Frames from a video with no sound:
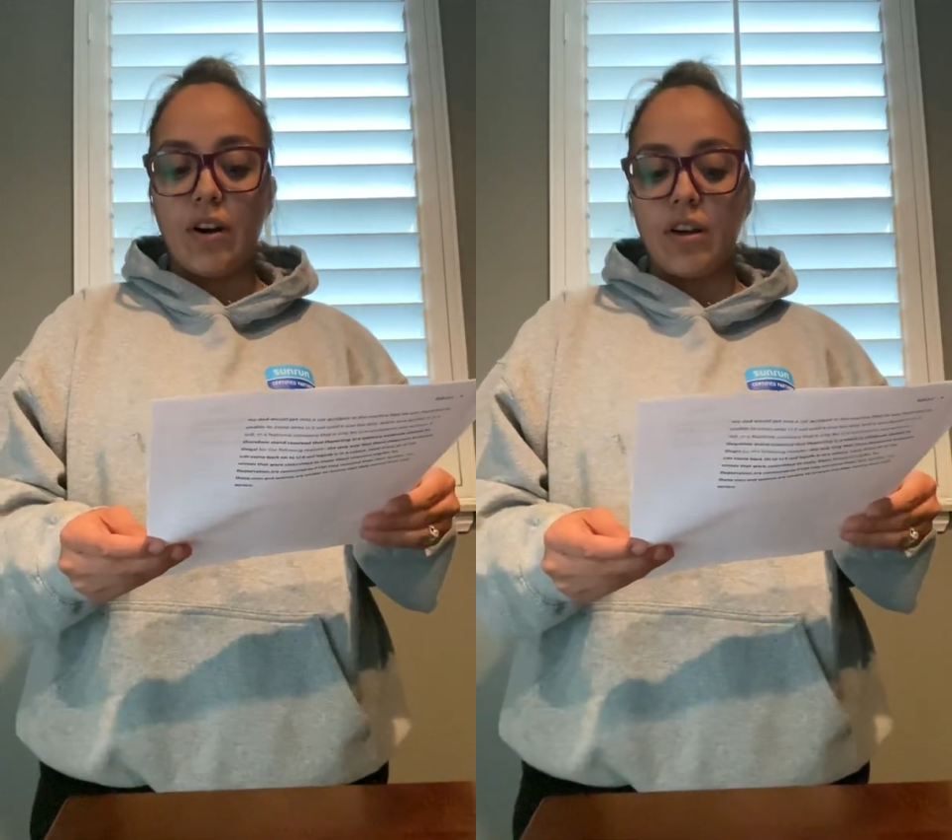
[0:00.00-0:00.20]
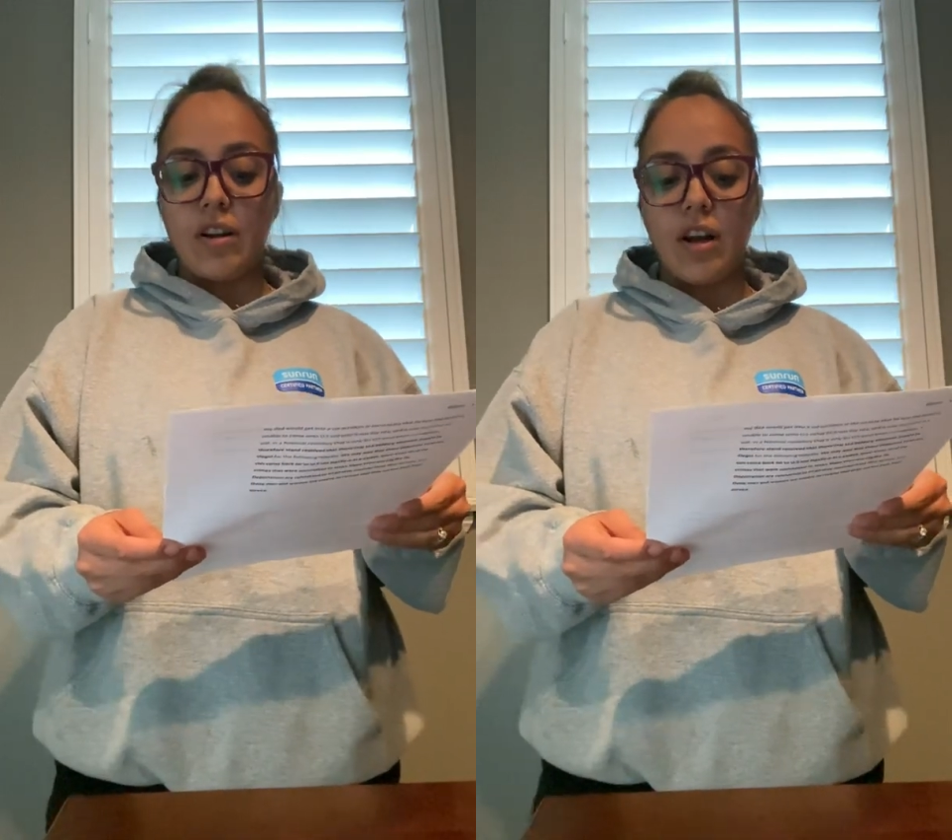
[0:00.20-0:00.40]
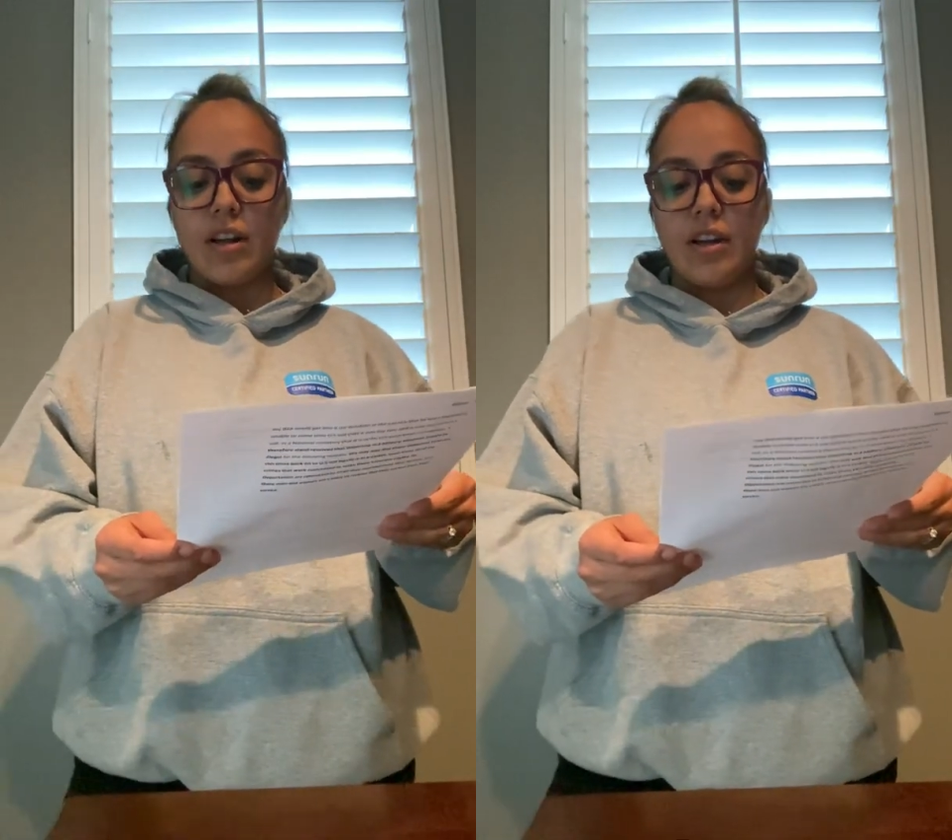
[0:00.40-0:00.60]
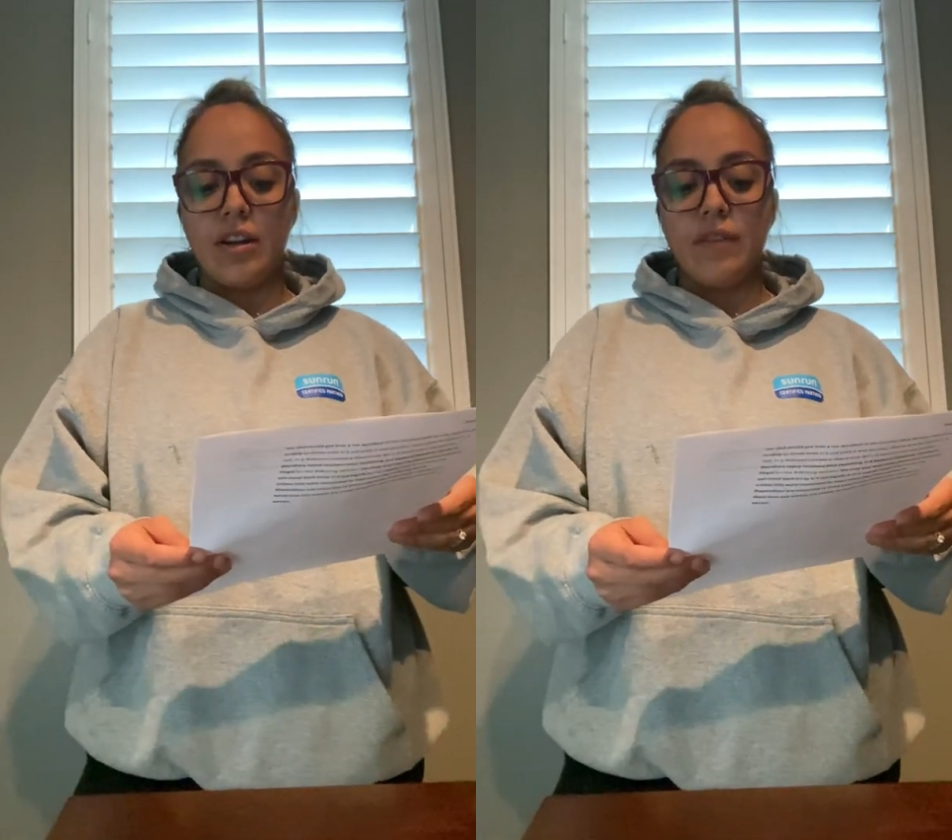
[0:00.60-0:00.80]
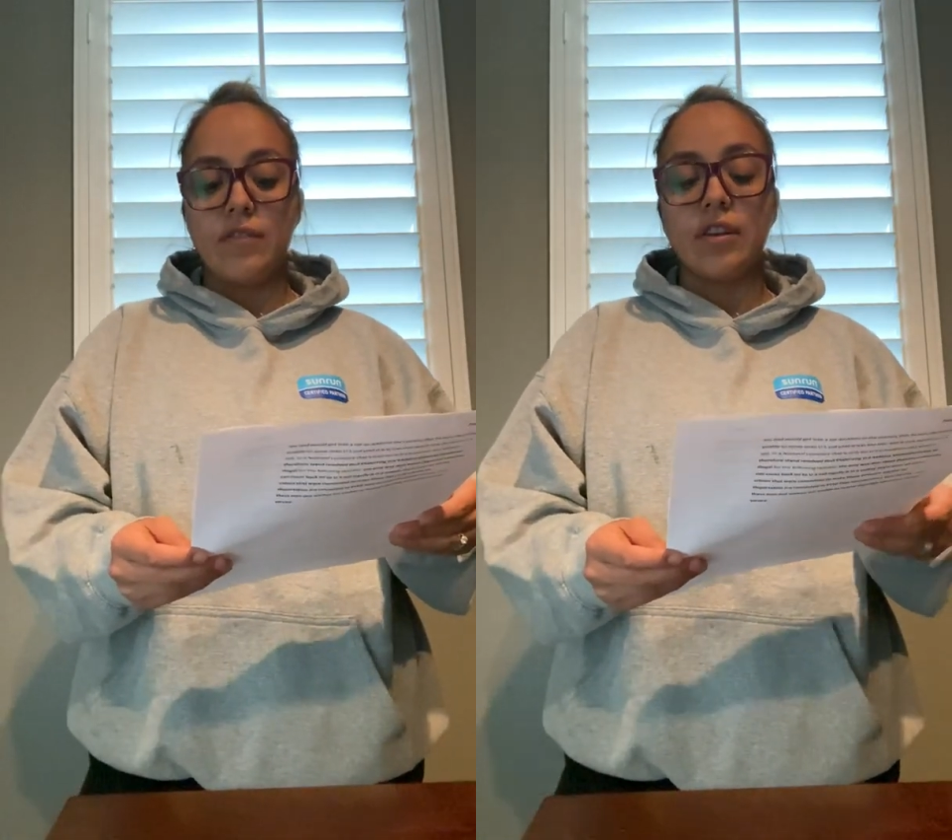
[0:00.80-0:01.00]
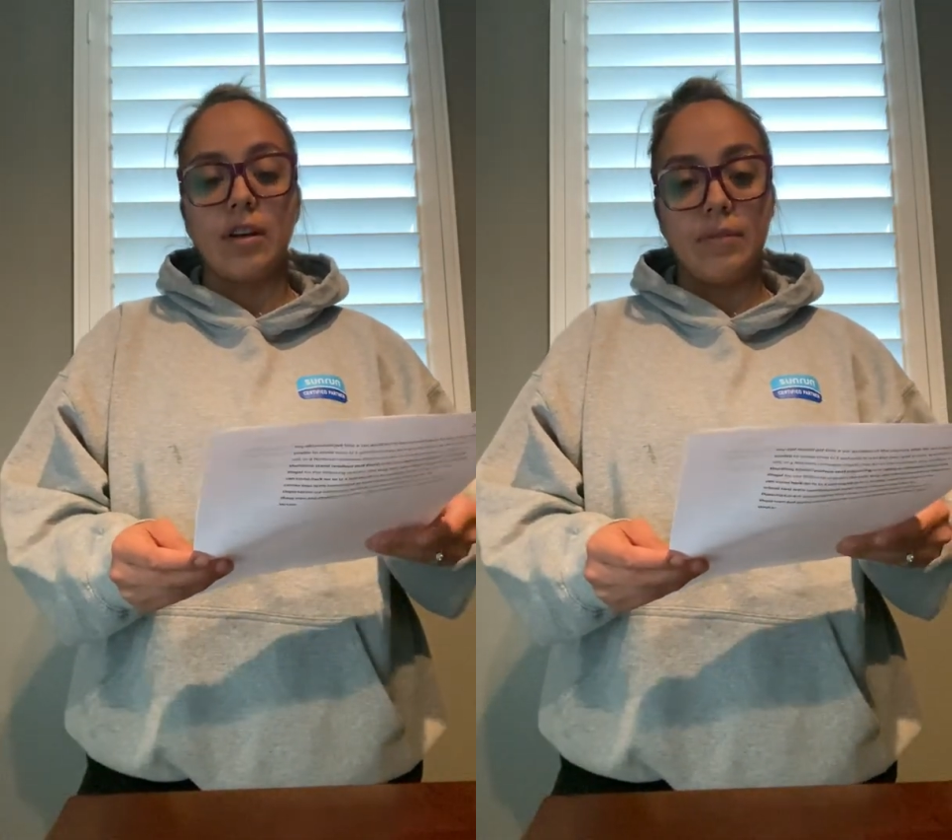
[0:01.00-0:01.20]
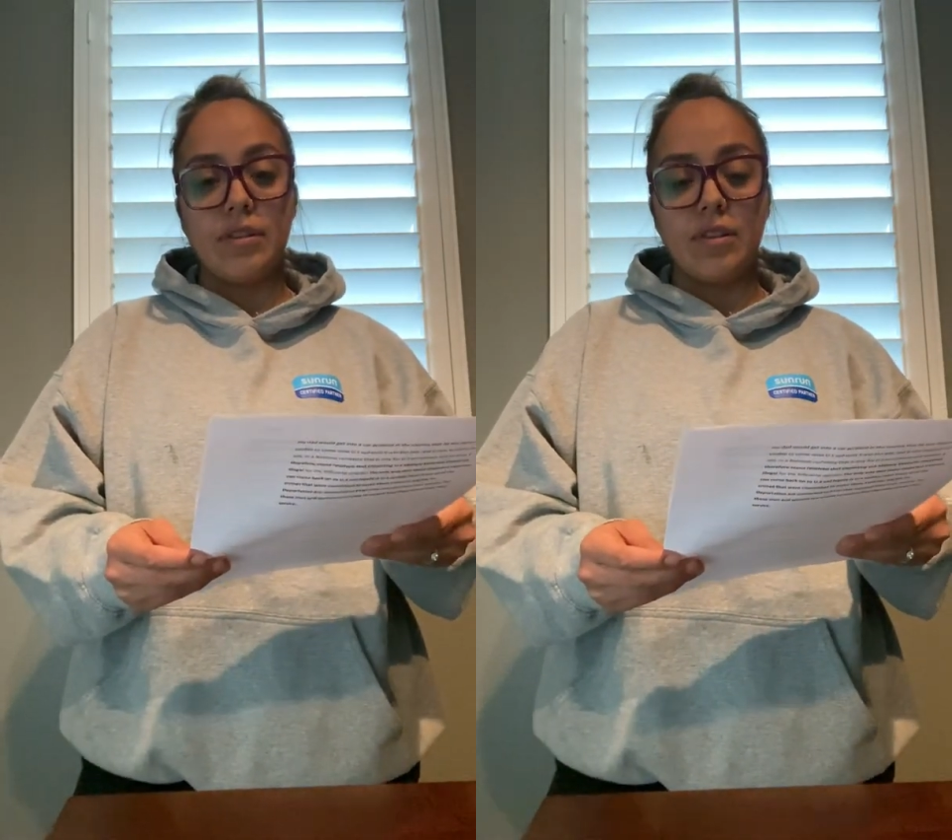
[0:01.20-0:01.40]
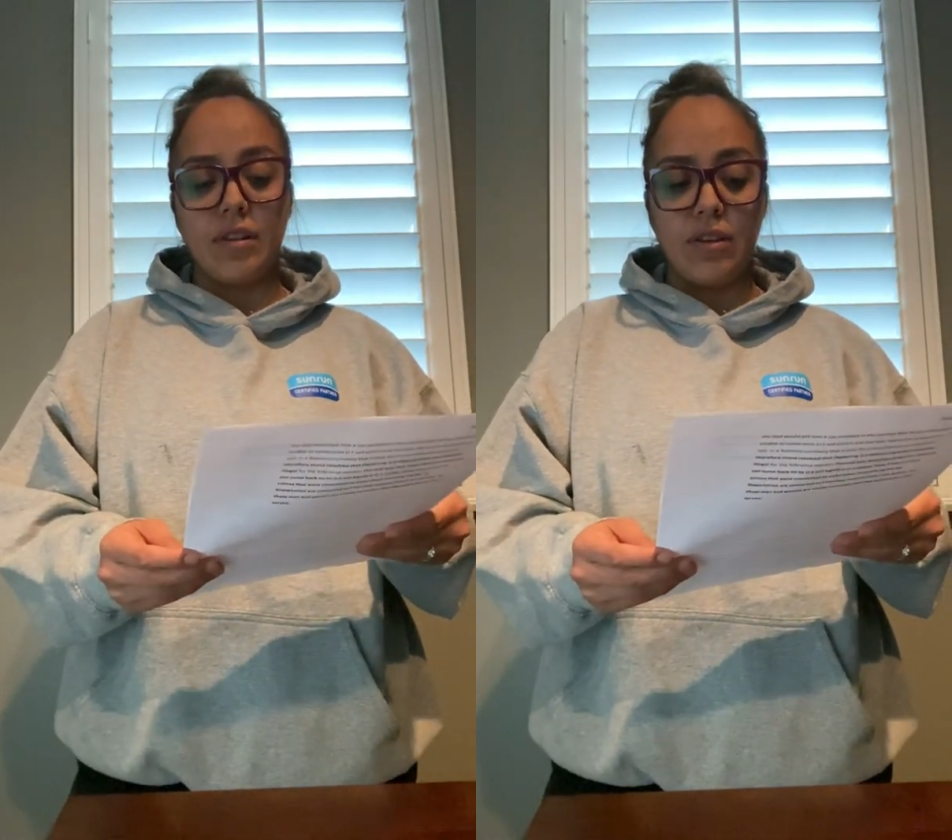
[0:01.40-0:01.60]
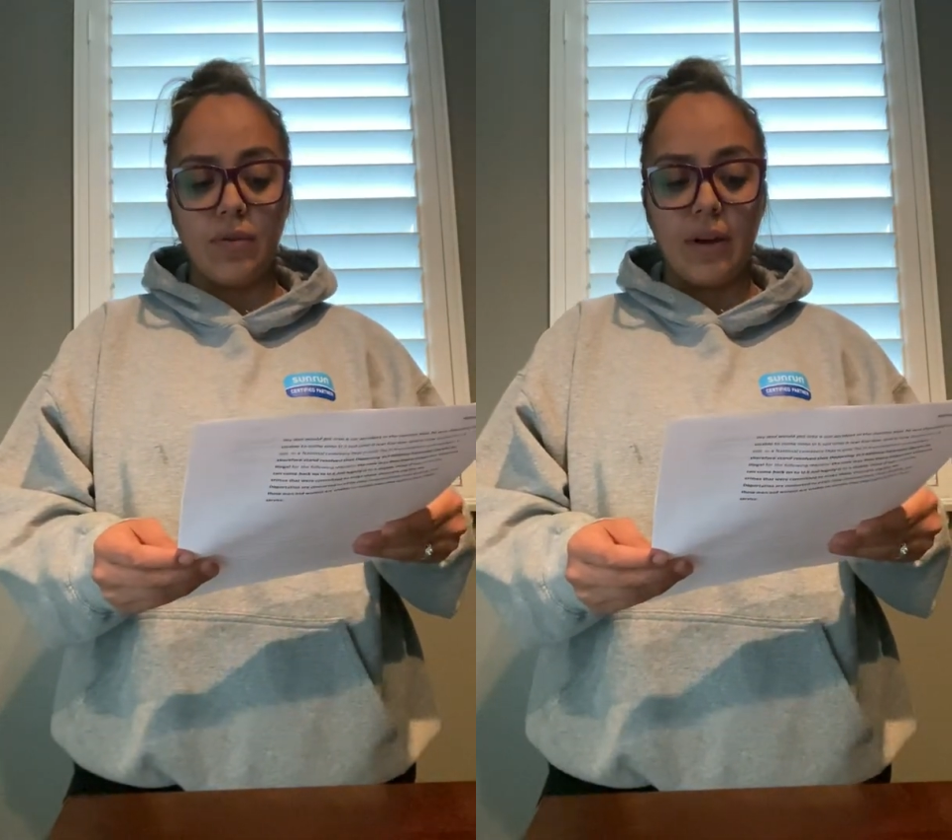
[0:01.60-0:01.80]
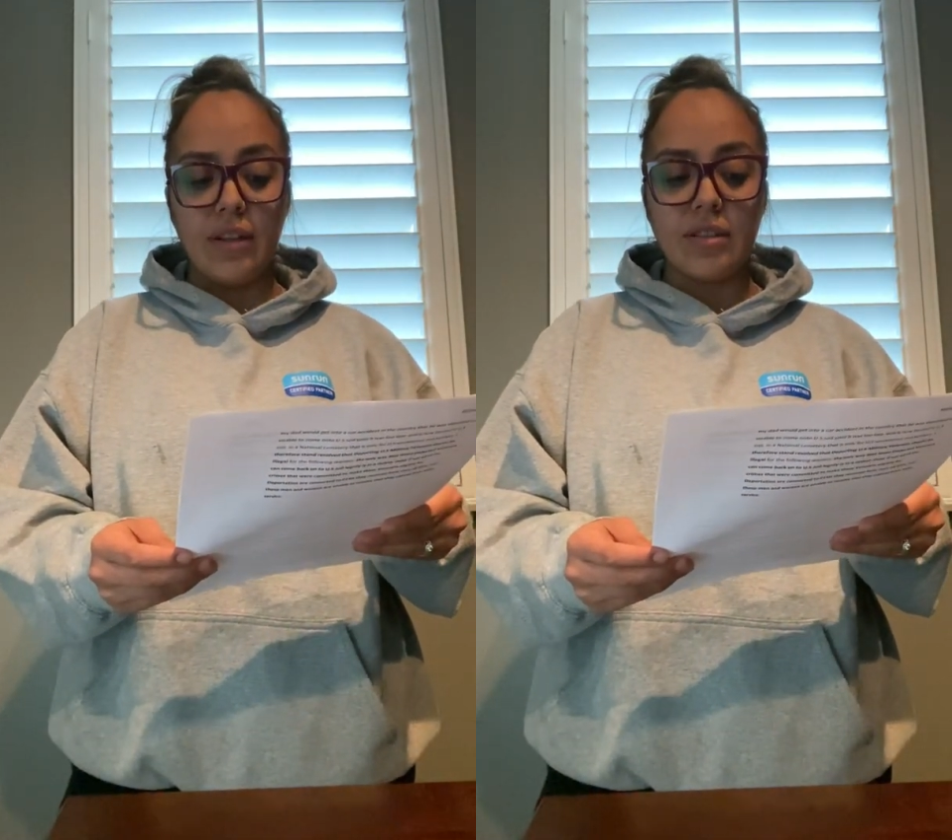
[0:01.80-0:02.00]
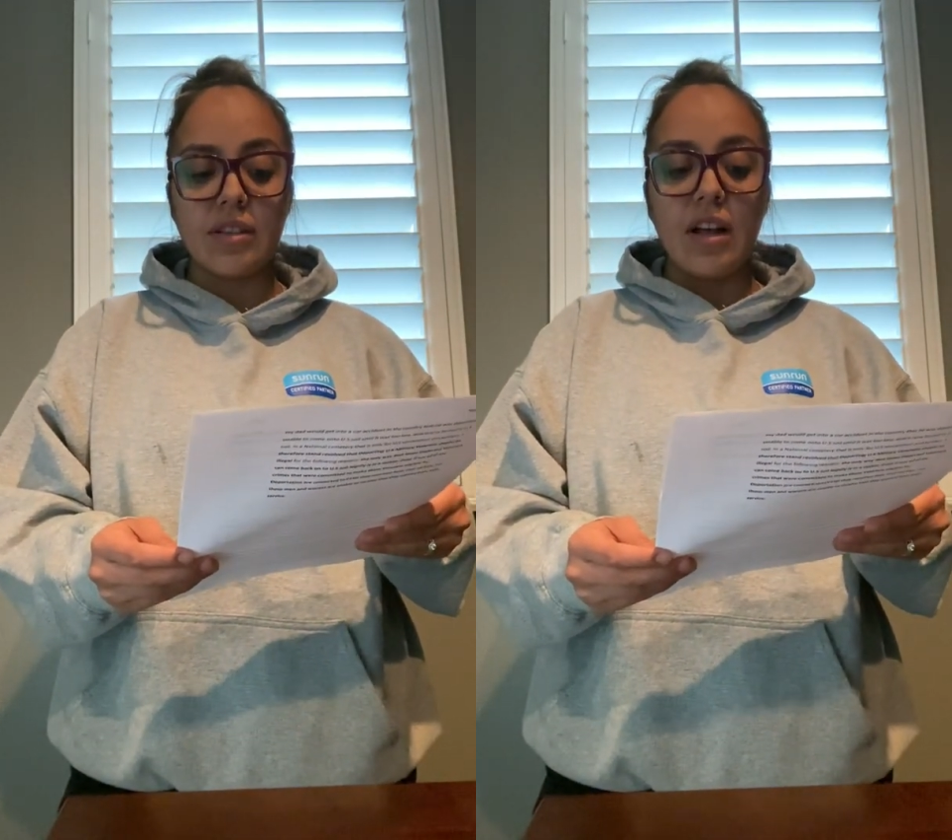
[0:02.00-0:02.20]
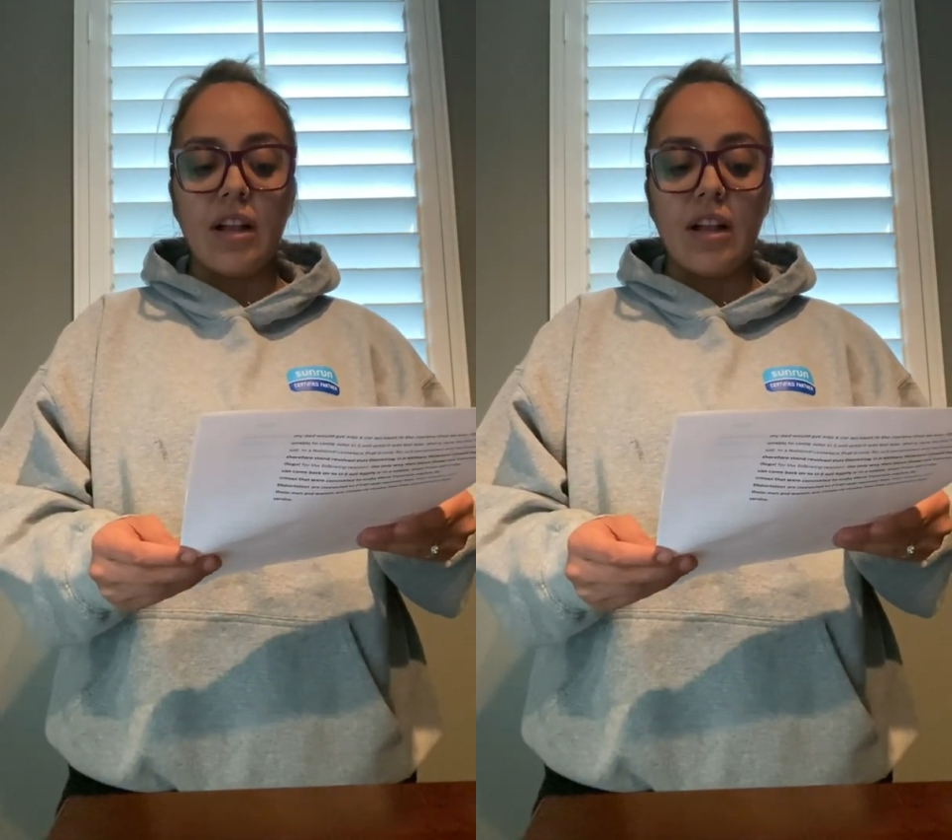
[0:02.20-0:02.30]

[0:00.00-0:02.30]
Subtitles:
are not good enough to come into the U.S.